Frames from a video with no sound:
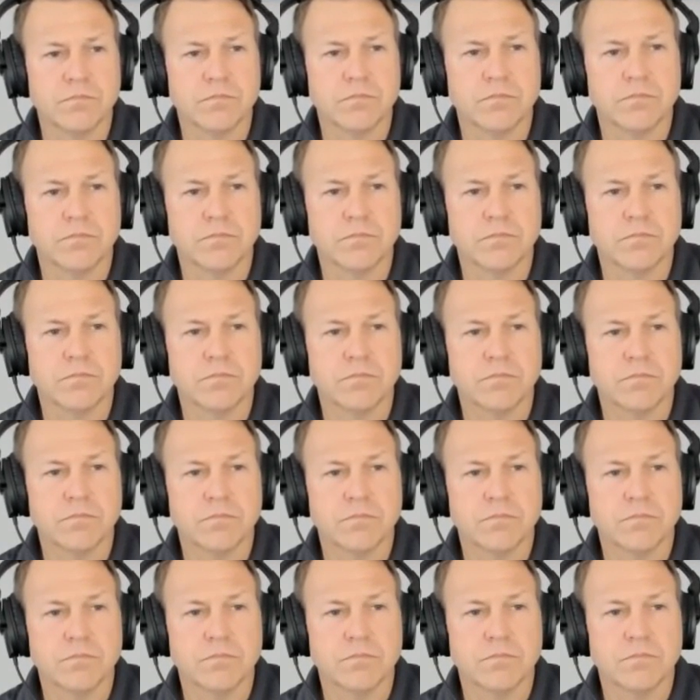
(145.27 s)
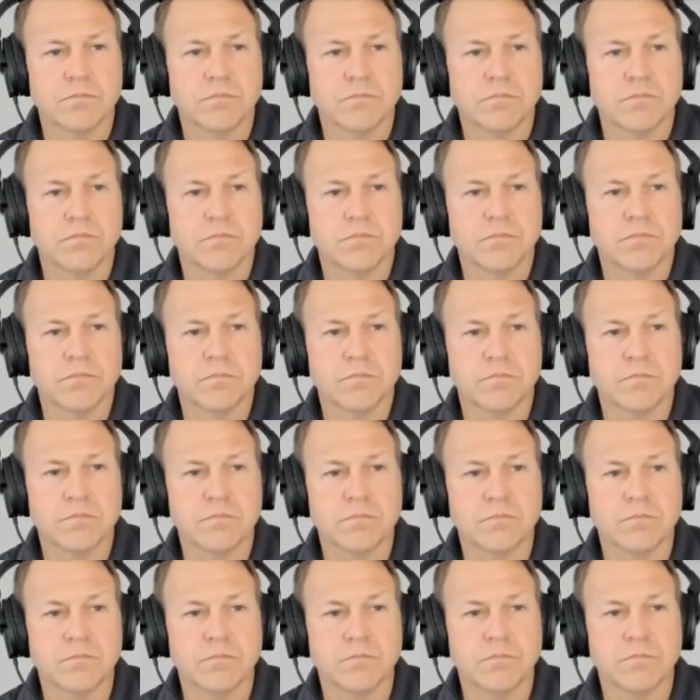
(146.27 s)

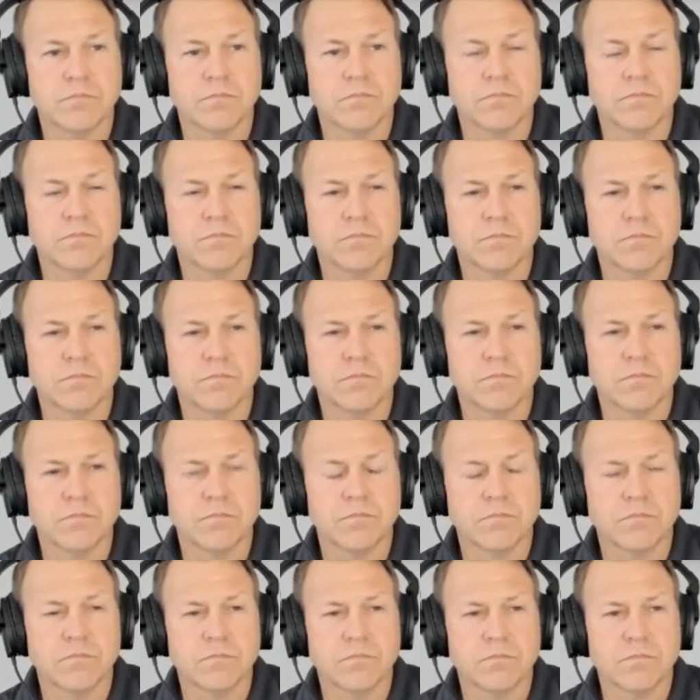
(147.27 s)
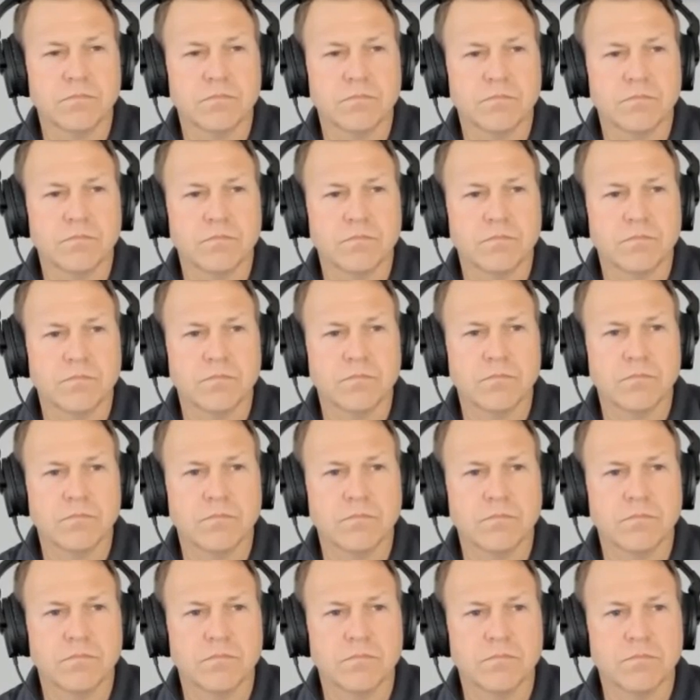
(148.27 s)

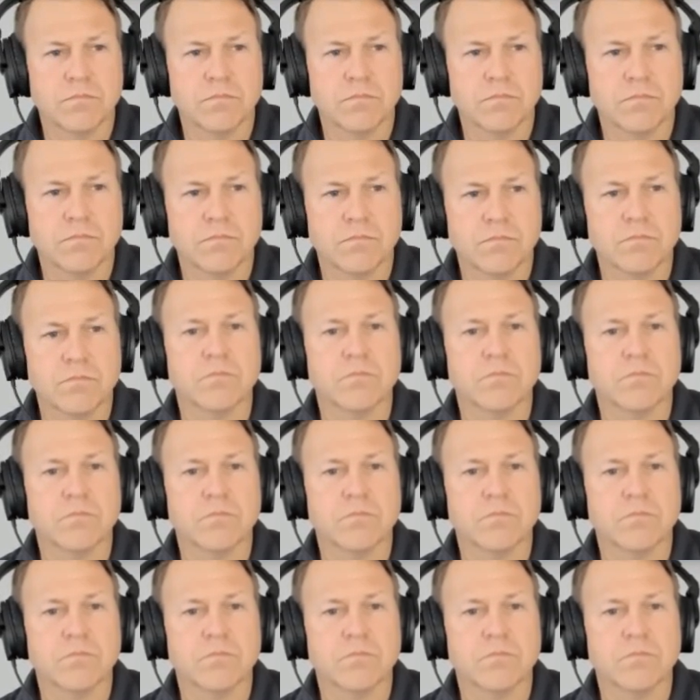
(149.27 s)
[no speech]